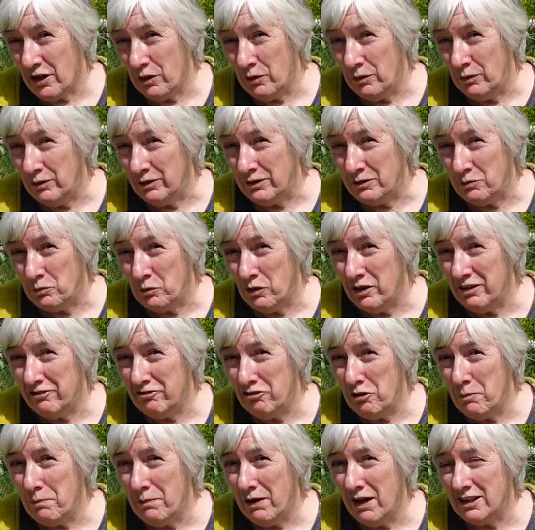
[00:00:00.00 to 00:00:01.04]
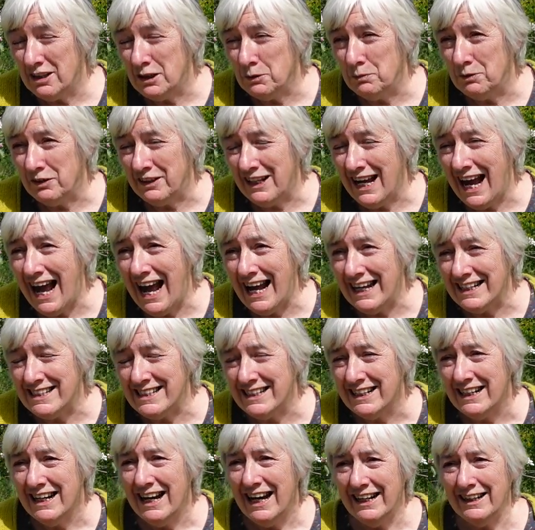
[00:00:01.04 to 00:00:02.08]
old. What a remarkable cat.
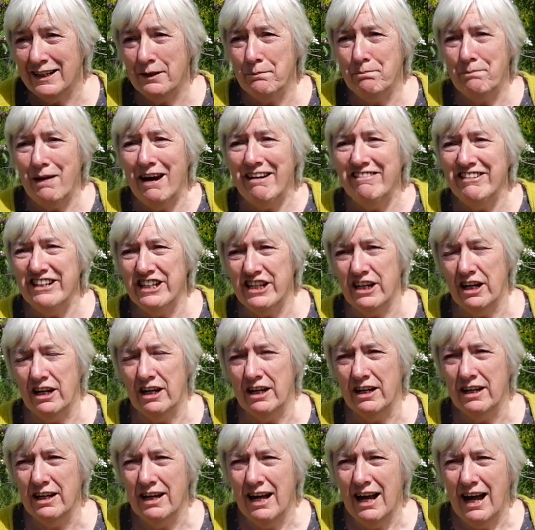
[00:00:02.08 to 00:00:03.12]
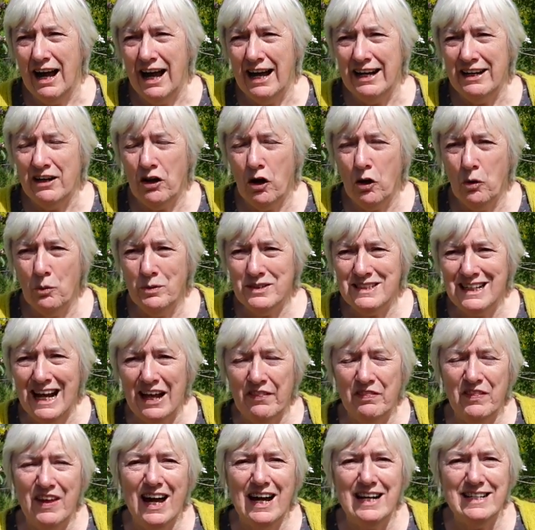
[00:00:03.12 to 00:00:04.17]
And I buried her and always
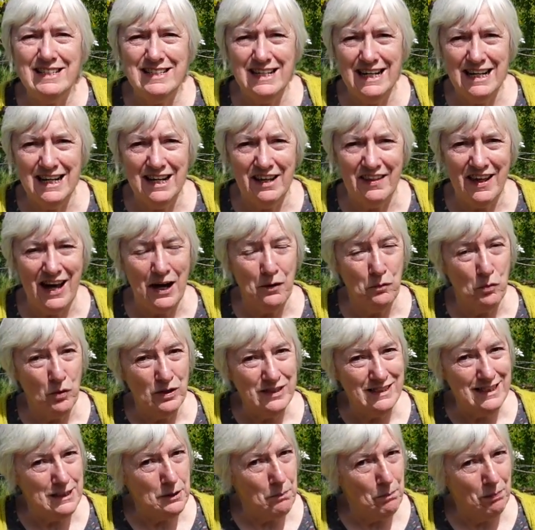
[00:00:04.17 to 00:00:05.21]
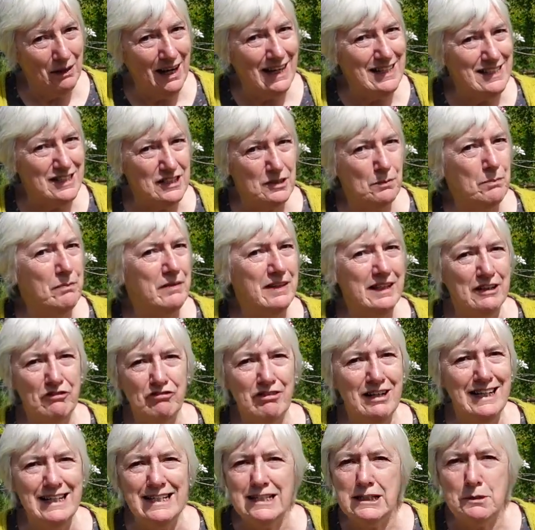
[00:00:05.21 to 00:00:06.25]
had the idea that I wanted to plant something
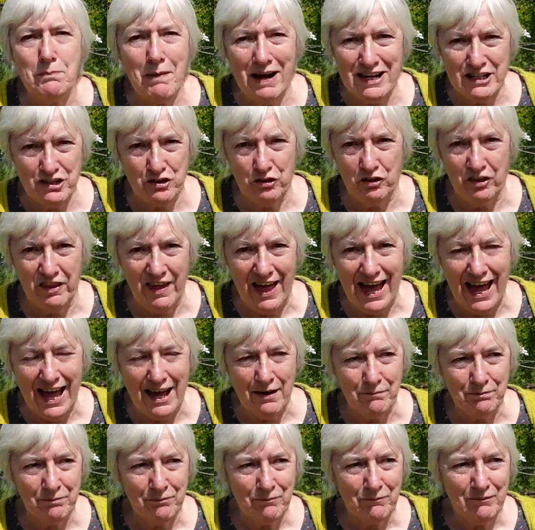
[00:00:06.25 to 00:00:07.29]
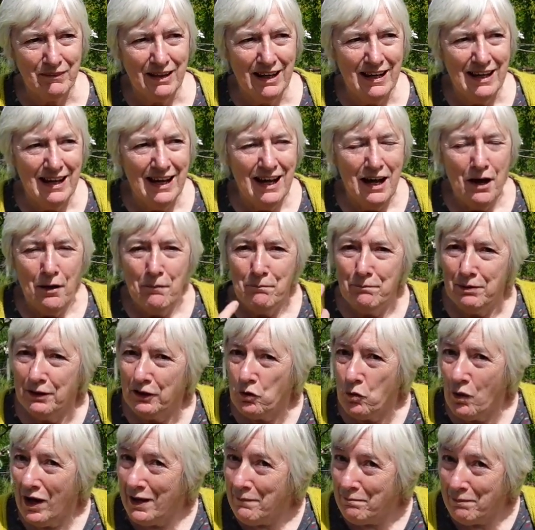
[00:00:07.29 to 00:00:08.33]
really special there. But
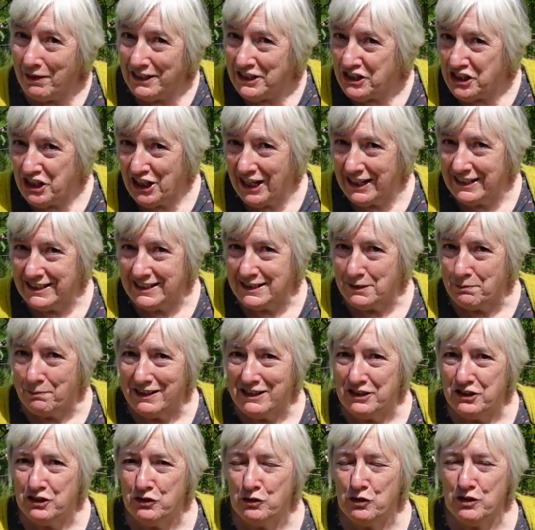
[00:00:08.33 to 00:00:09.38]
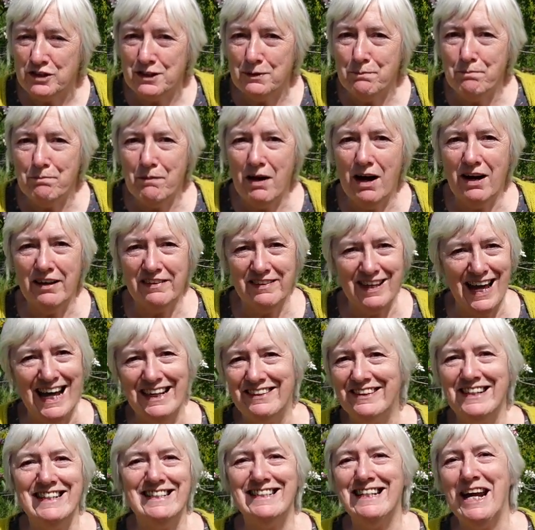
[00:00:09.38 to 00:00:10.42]
quite by chance, my daughter Martha had
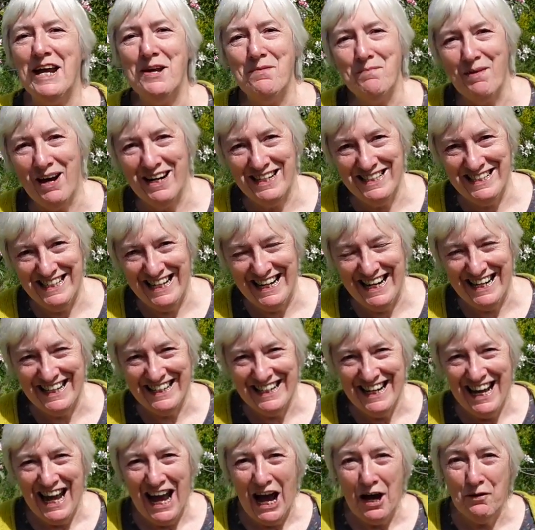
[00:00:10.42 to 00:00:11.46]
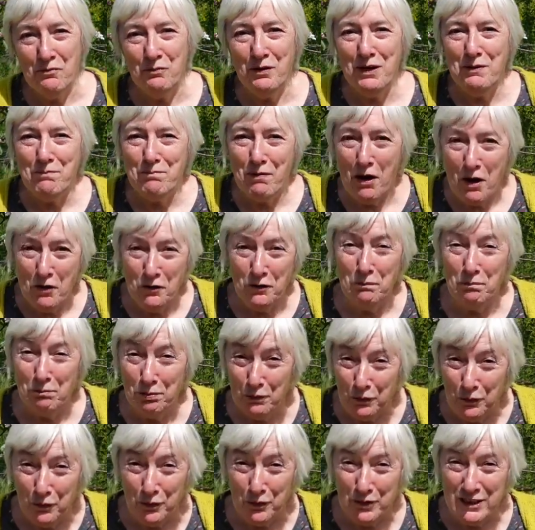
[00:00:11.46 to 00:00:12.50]
the same idea, and we both
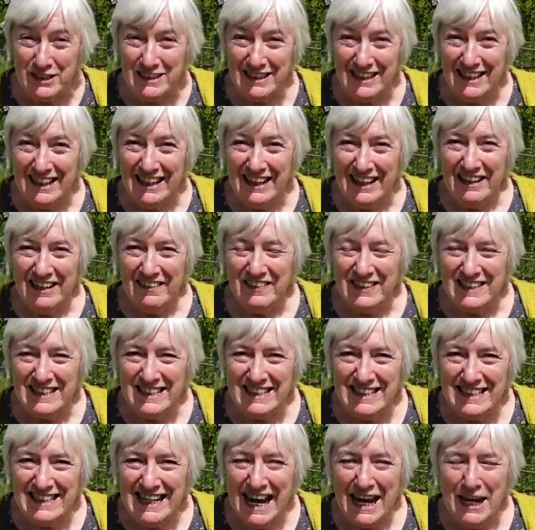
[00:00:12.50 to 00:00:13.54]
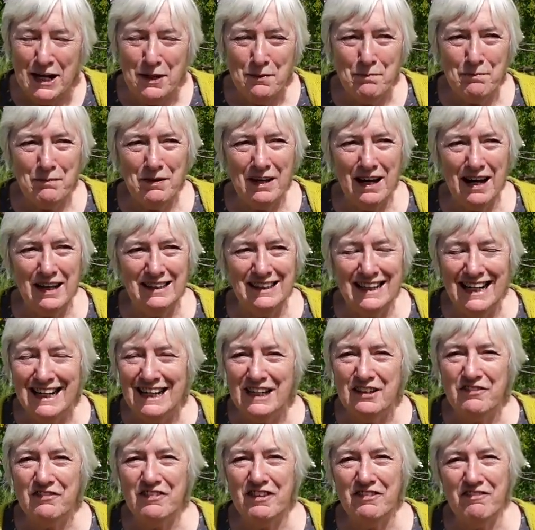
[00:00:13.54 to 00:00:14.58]
bought the same
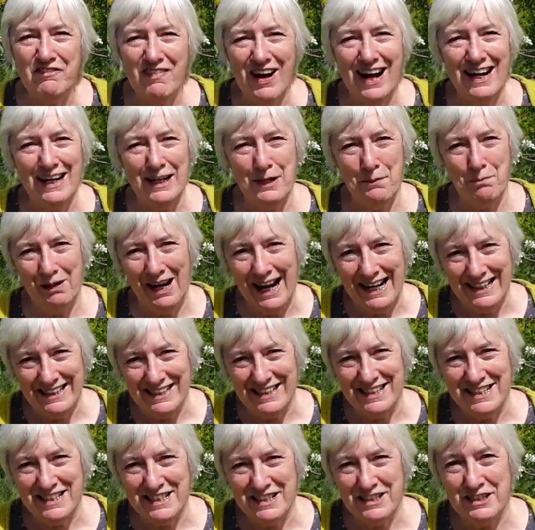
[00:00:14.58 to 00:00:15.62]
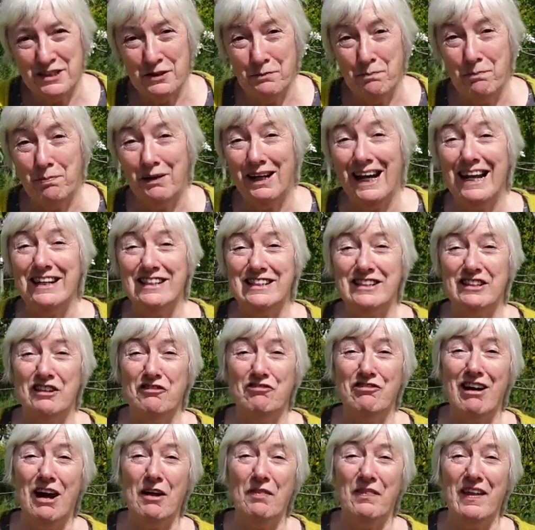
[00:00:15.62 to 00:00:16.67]
lily of the valley plants to plant
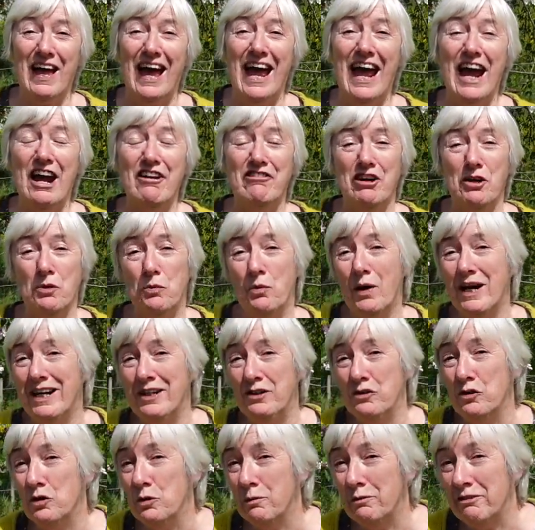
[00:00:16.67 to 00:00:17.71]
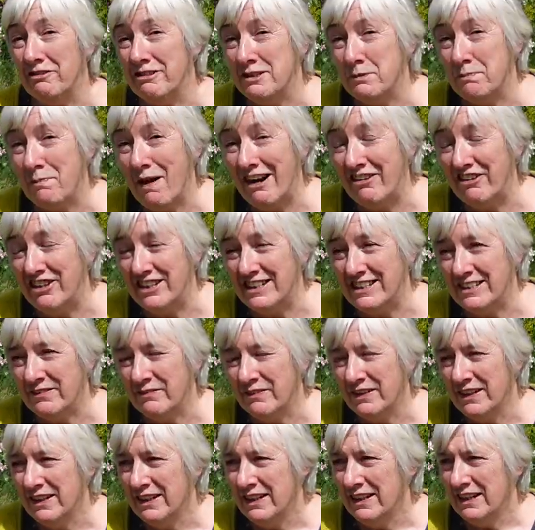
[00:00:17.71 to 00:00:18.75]
around that area where Norma is buried.
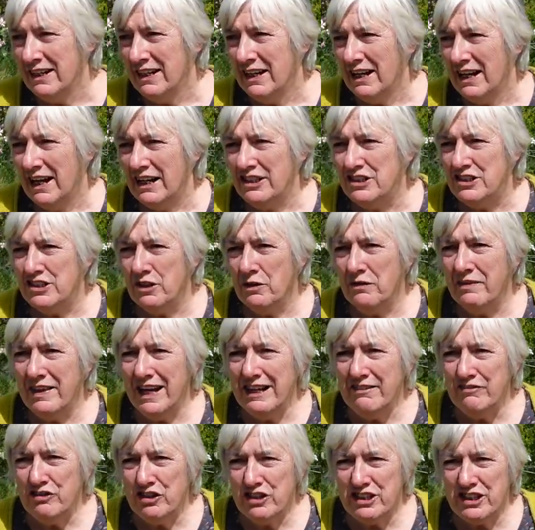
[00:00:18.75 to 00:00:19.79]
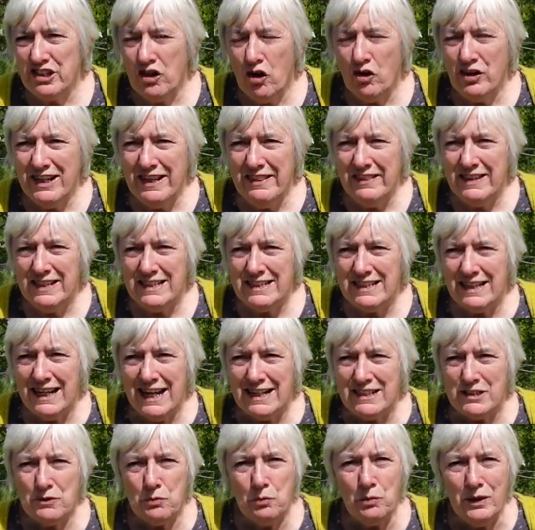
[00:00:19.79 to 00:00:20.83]
And so they've just gone in this
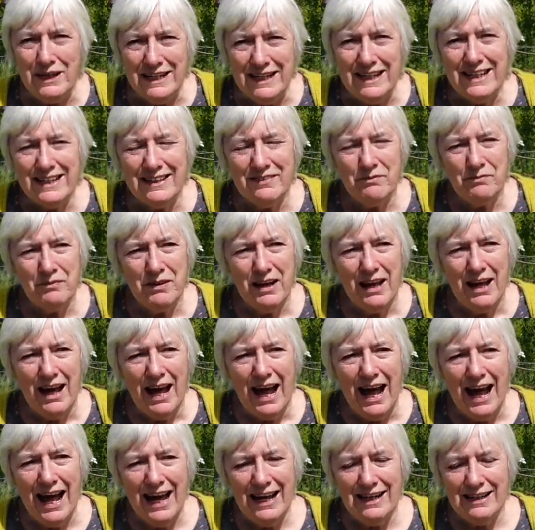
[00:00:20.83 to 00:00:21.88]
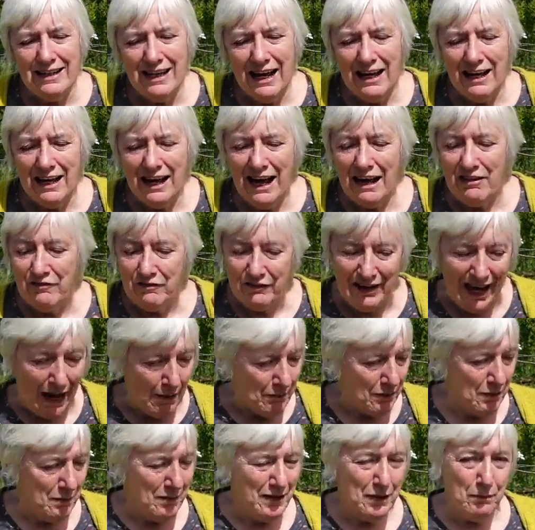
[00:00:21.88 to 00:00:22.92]
last week, and uh, I've
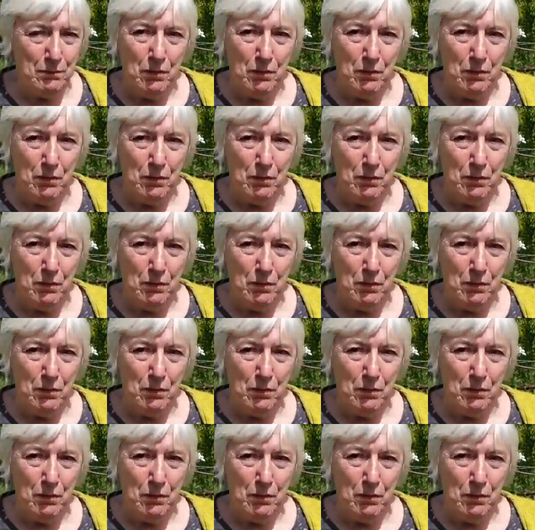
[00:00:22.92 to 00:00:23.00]
kept them in the